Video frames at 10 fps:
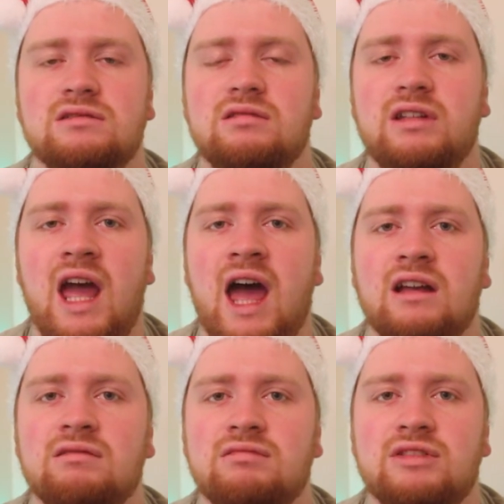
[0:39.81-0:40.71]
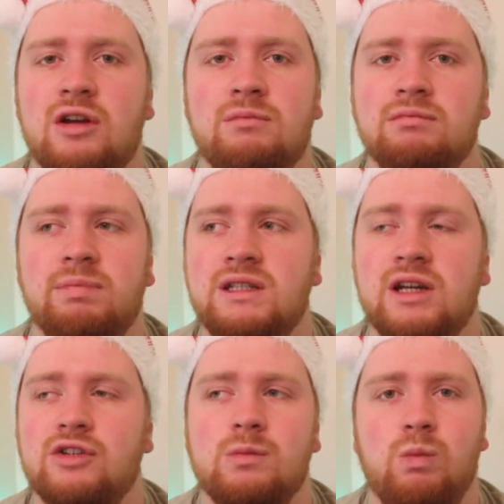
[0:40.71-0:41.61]
Yeah, don't be
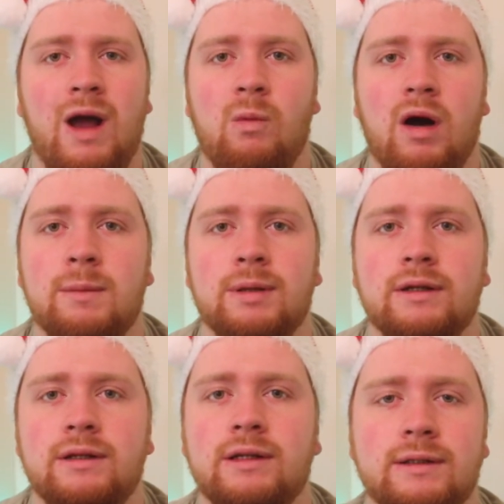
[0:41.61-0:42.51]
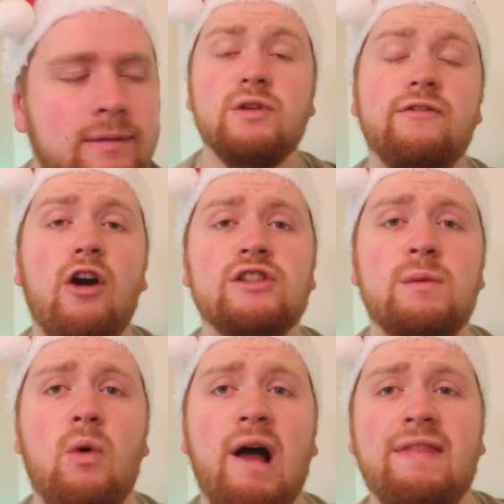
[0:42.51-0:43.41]
such a wet wipe. As far as I'm
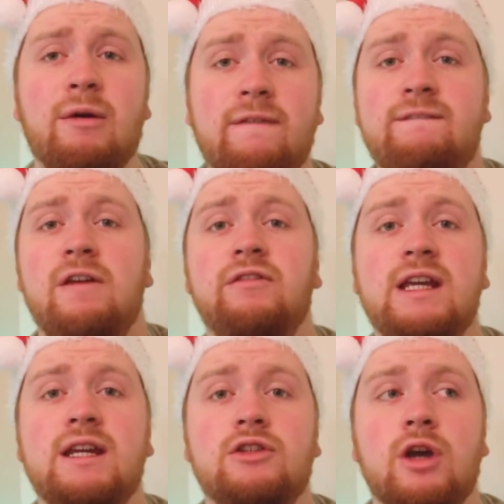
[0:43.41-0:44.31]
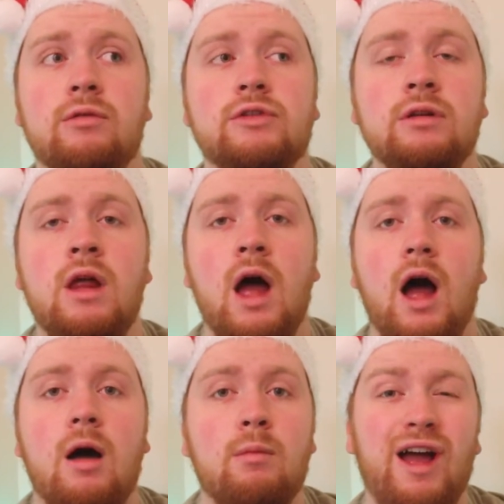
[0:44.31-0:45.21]
aware, there are 15 in total,
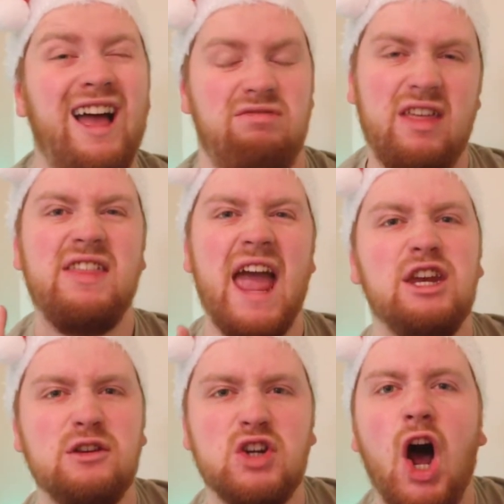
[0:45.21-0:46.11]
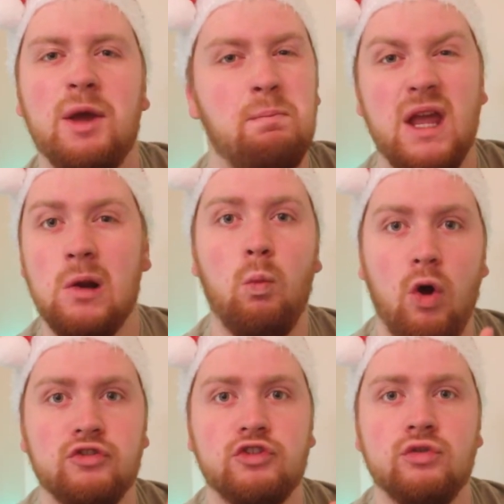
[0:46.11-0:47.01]
at the end of time being
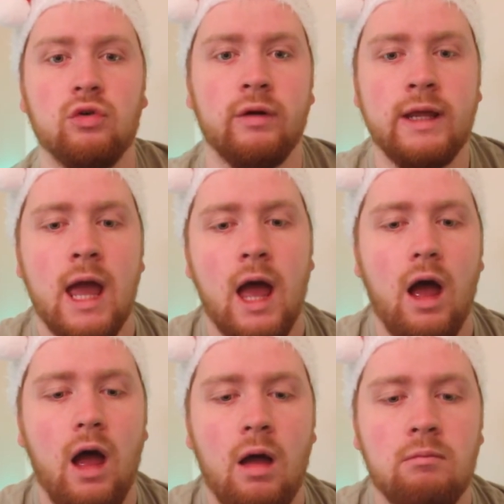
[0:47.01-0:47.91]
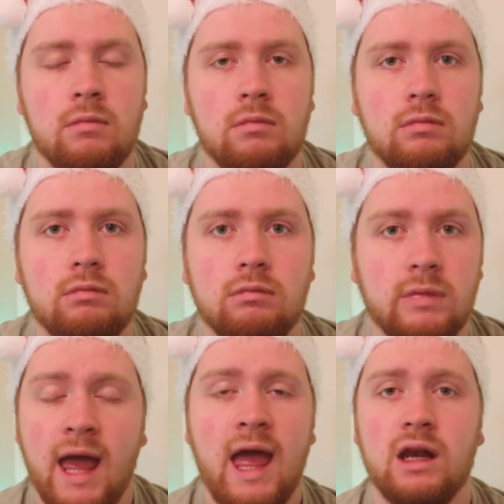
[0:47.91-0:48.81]
one story.
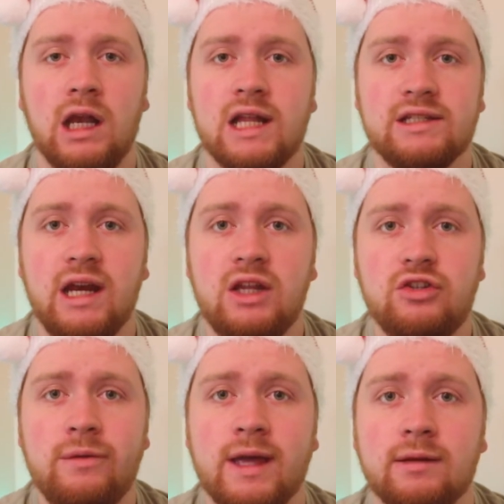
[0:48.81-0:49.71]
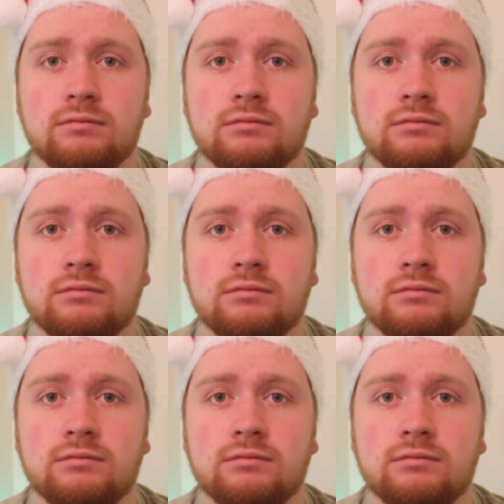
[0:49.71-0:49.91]
Yeah, let's get into it.